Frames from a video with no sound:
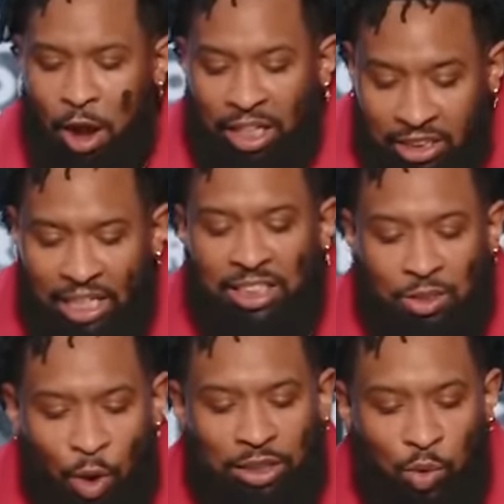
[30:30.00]
Go to Genesis
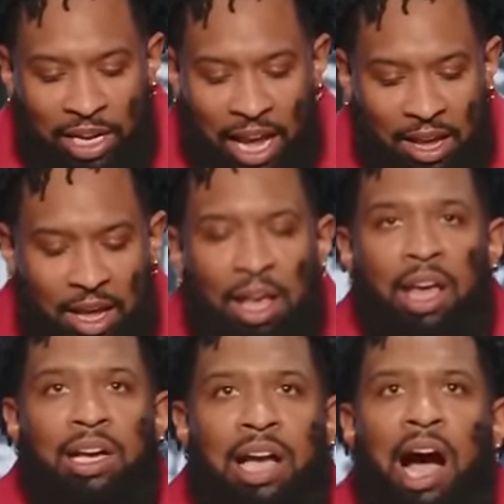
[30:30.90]
1:28.
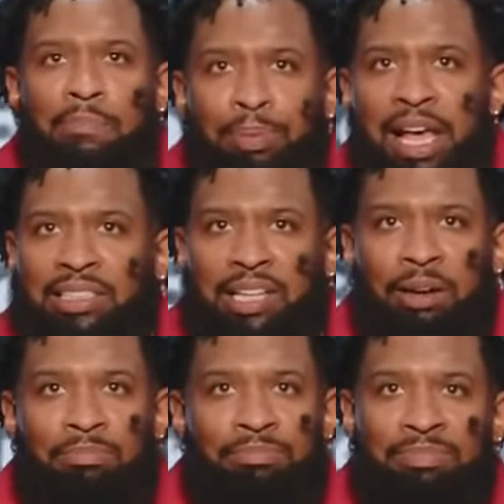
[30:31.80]
God blessed
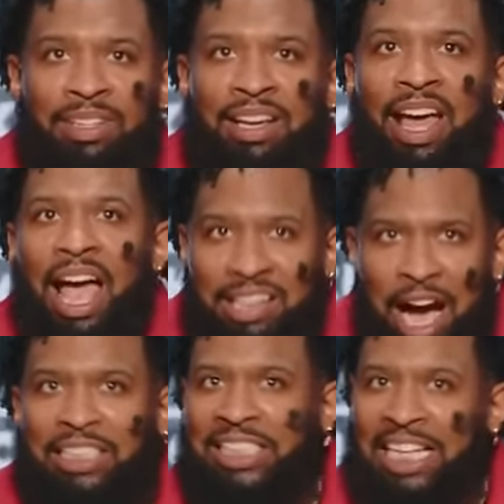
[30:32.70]
them, and God
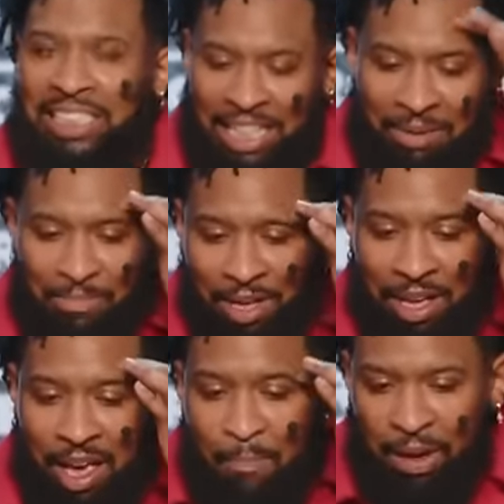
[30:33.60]
said to them,
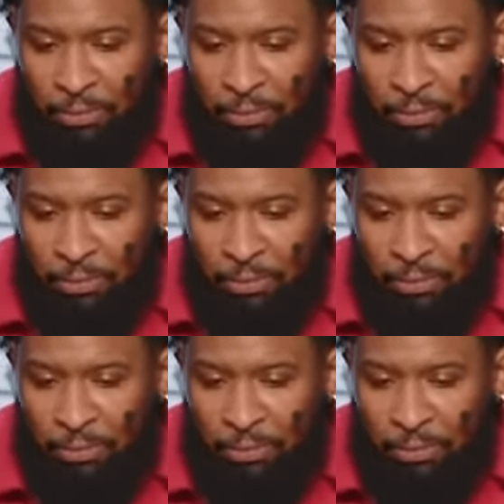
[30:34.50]
"Be